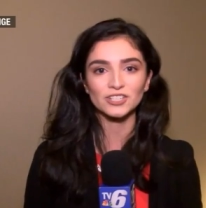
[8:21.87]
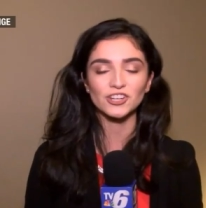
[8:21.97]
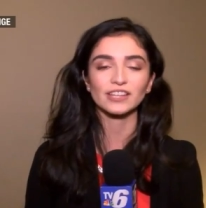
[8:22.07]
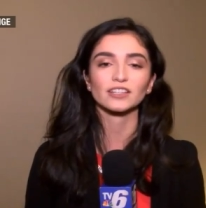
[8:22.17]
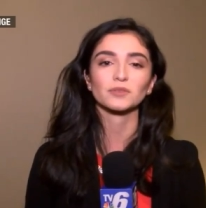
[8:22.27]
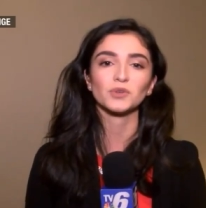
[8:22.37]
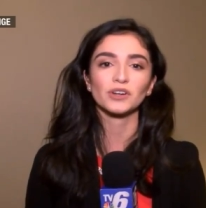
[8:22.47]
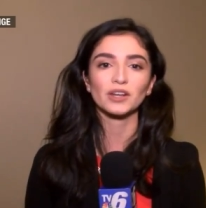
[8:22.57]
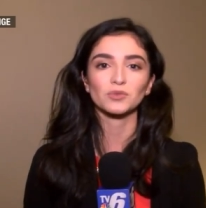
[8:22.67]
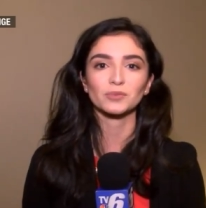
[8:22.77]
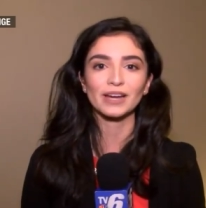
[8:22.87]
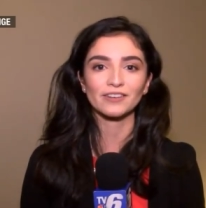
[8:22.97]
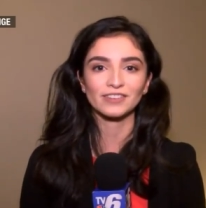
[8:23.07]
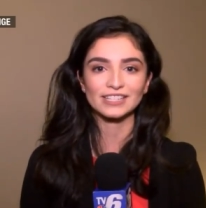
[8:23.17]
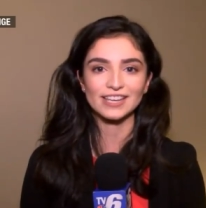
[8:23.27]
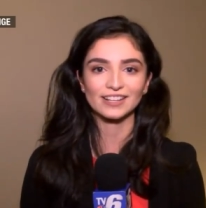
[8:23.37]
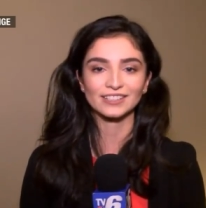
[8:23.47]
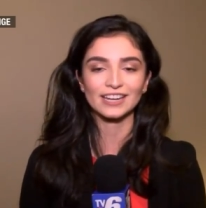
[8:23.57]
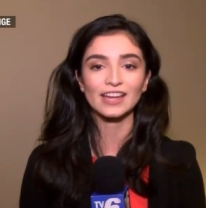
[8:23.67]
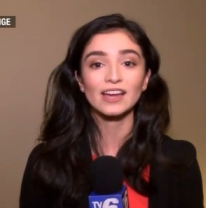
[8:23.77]
at the community room at
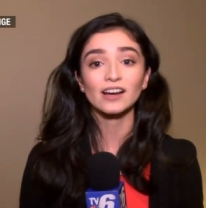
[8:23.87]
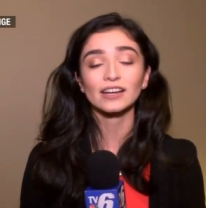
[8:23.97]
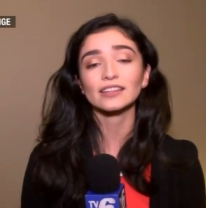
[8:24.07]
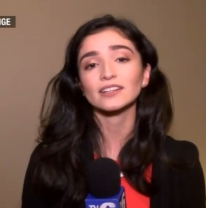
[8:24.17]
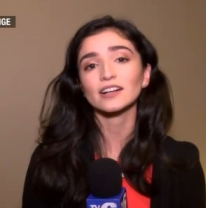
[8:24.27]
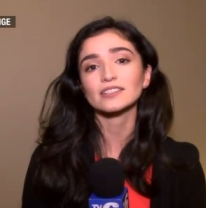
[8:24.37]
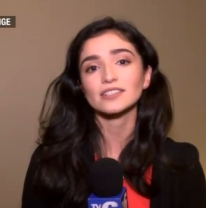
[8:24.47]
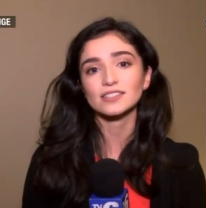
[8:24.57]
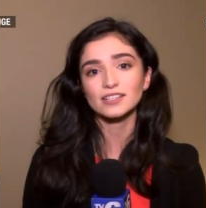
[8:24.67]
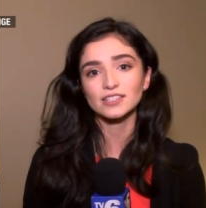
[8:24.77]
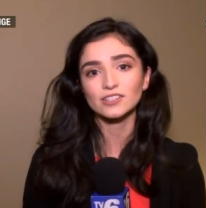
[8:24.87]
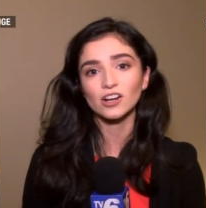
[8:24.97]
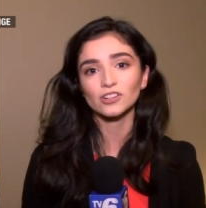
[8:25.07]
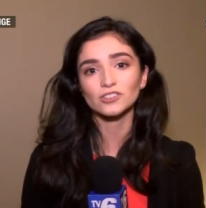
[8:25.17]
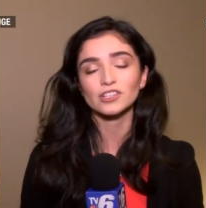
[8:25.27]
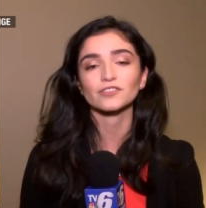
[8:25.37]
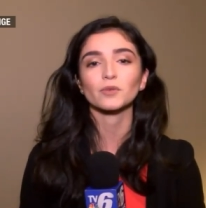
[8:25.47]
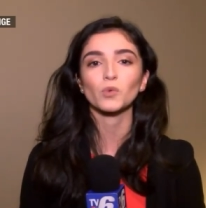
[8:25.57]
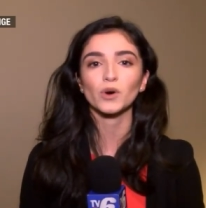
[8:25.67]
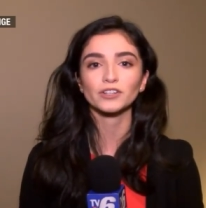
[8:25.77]
Vitality. Again, the class is $60. It's
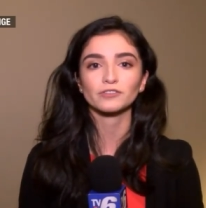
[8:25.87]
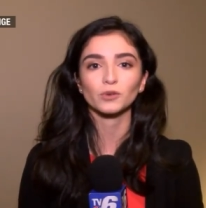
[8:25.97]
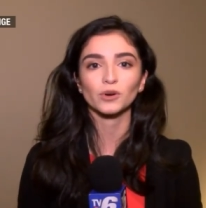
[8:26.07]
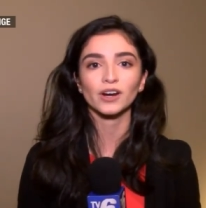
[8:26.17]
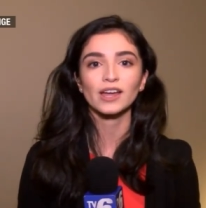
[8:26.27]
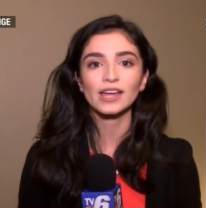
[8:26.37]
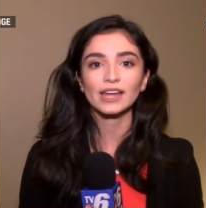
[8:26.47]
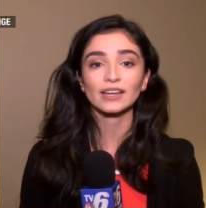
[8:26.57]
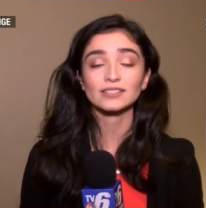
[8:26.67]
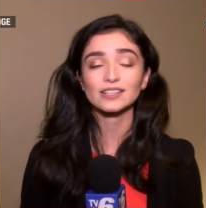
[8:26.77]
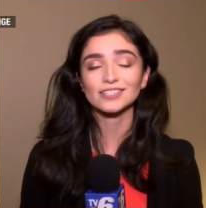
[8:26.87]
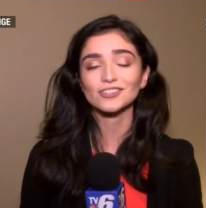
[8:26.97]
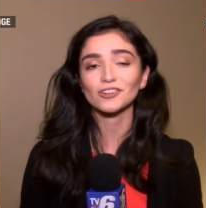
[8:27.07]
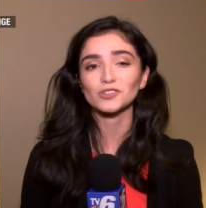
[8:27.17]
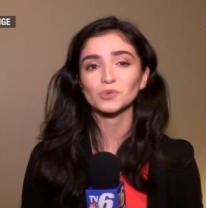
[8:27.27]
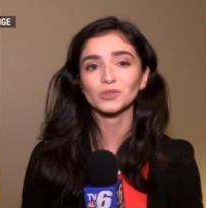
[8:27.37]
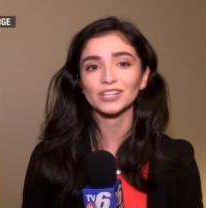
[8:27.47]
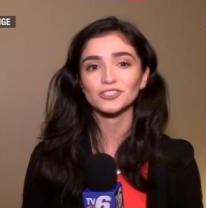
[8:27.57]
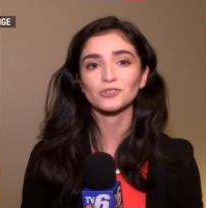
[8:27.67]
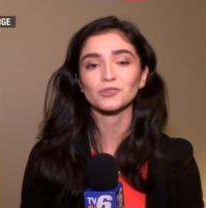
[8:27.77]
from 1 to 4, and $60 will
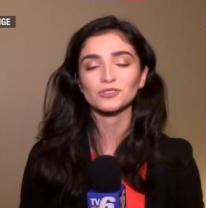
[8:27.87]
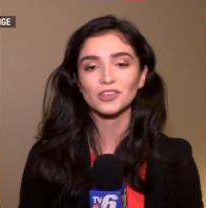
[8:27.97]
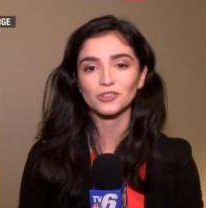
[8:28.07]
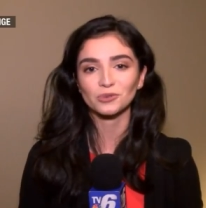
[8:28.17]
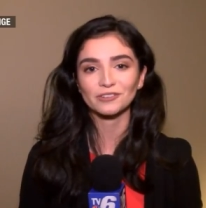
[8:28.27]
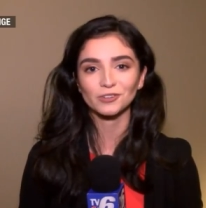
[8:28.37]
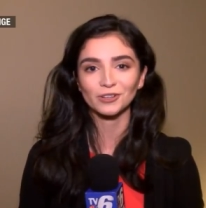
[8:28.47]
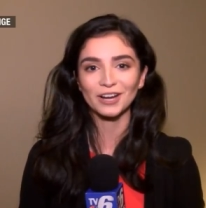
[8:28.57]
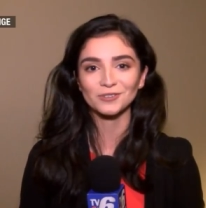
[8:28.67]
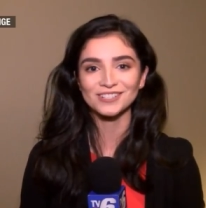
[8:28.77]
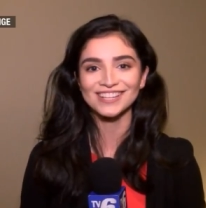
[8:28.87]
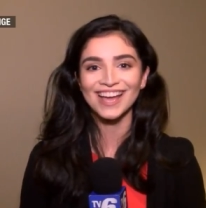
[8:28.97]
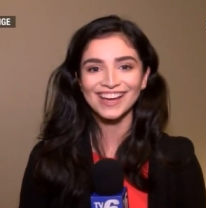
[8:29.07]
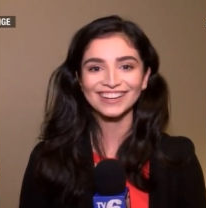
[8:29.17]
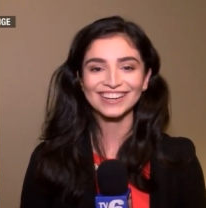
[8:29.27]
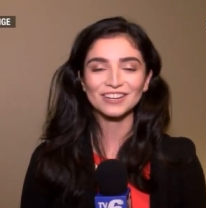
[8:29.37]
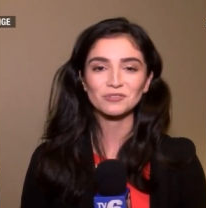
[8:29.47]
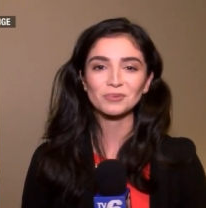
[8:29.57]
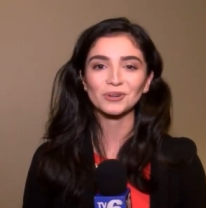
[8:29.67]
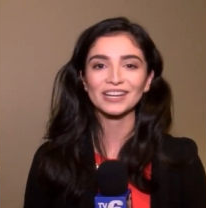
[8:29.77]
get you those three full hours. Again,
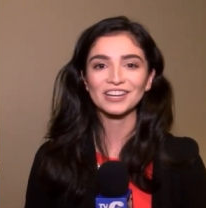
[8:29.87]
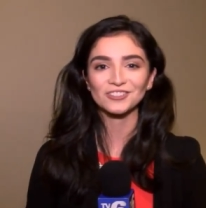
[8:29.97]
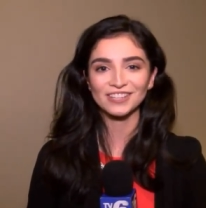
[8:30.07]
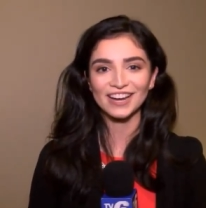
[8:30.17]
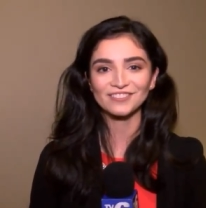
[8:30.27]
reporting here live